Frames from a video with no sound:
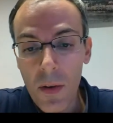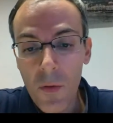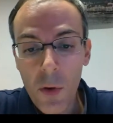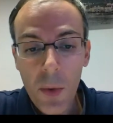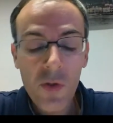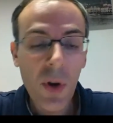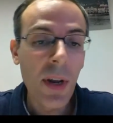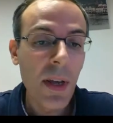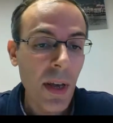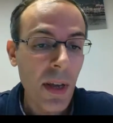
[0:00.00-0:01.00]
formal
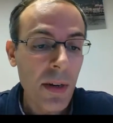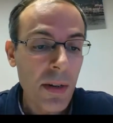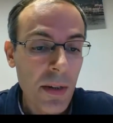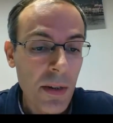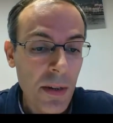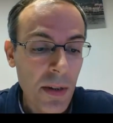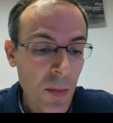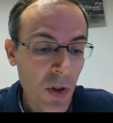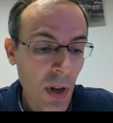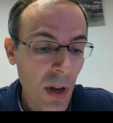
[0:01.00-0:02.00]
training in
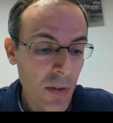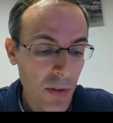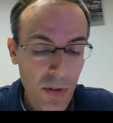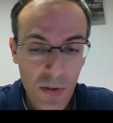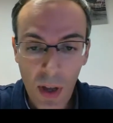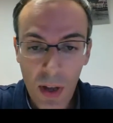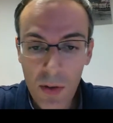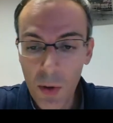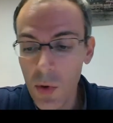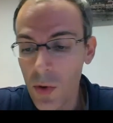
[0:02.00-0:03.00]
image analysis and
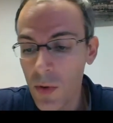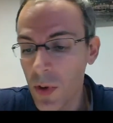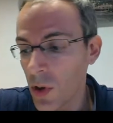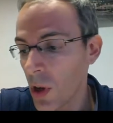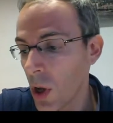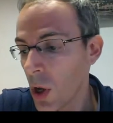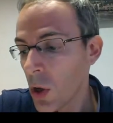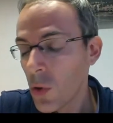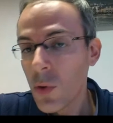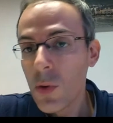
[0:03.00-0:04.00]
computer vision,
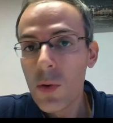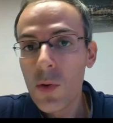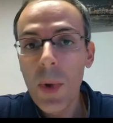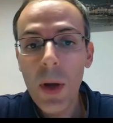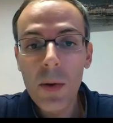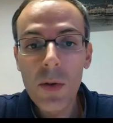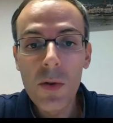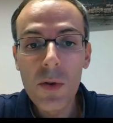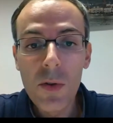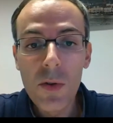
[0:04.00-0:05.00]
to be able
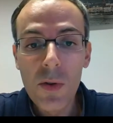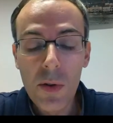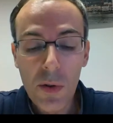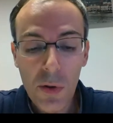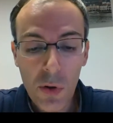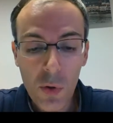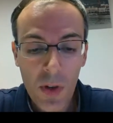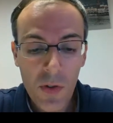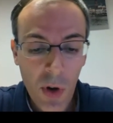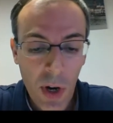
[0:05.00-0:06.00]
to
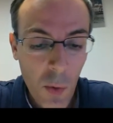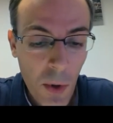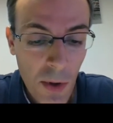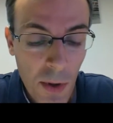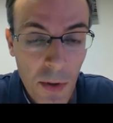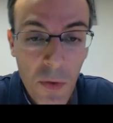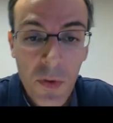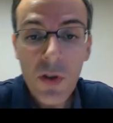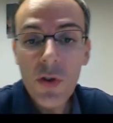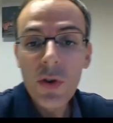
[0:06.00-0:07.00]
extract quantitative
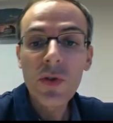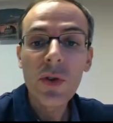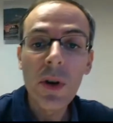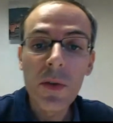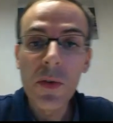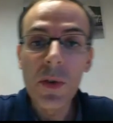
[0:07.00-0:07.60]
features of